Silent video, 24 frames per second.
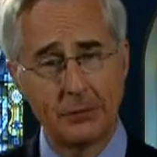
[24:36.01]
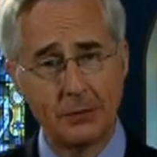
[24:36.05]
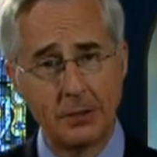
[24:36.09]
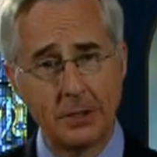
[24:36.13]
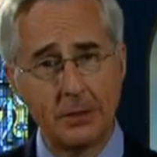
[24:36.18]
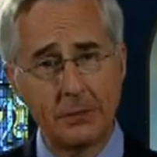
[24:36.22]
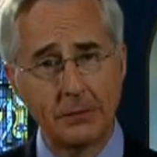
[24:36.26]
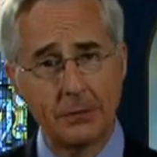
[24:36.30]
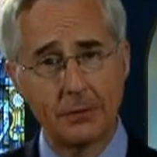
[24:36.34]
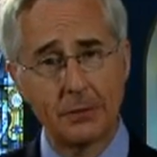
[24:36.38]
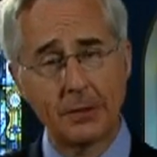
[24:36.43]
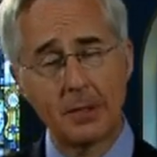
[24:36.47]

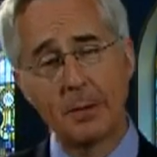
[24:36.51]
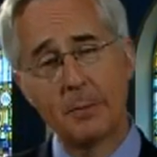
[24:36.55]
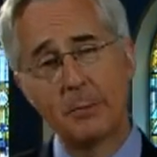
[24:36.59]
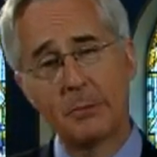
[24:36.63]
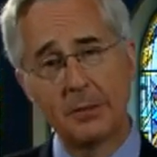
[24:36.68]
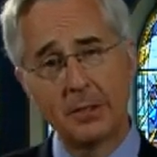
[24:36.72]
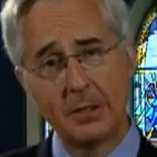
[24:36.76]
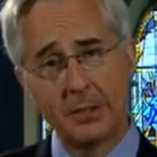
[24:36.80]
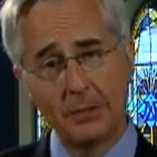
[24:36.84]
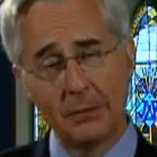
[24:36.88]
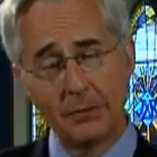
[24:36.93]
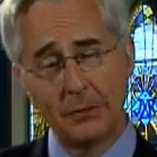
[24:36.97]
Jesus
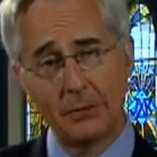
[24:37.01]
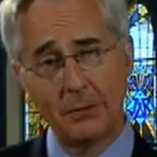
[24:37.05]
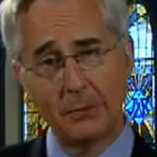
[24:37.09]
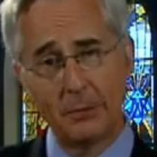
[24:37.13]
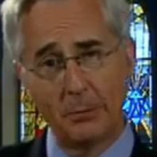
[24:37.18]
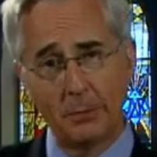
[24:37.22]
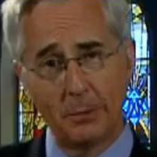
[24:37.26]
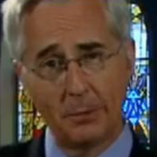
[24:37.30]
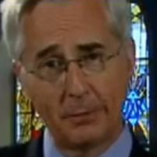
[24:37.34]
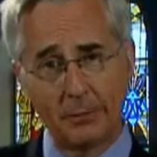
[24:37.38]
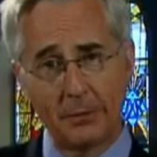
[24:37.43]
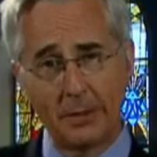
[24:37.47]
comes
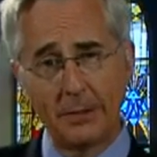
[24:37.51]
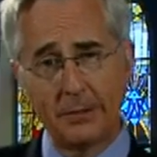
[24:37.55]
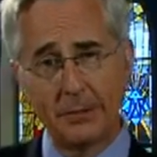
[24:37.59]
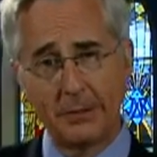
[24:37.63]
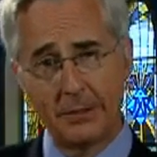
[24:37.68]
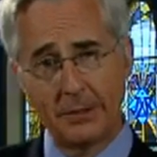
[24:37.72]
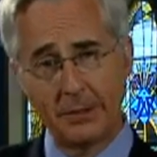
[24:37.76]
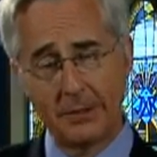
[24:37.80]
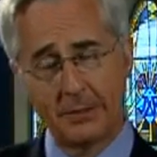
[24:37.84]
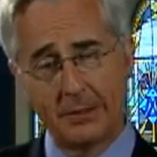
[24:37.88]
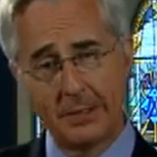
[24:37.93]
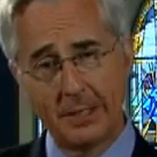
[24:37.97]
into a
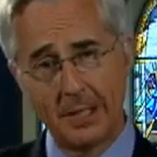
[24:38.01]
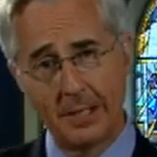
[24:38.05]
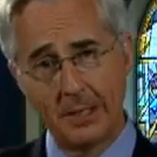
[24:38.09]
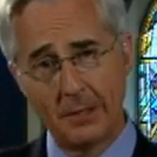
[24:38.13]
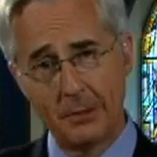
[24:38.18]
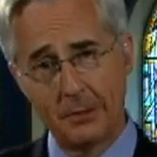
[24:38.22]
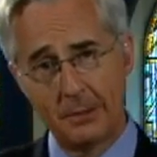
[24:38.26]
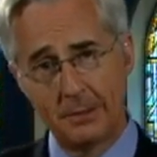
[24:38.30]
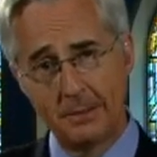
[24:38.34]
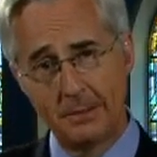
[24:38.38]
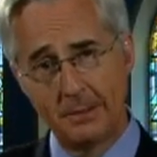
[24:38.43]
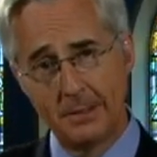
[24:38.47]
frontier
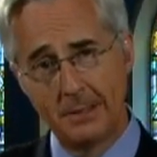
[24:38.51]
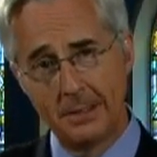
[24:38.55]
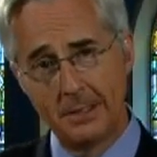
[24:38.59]
town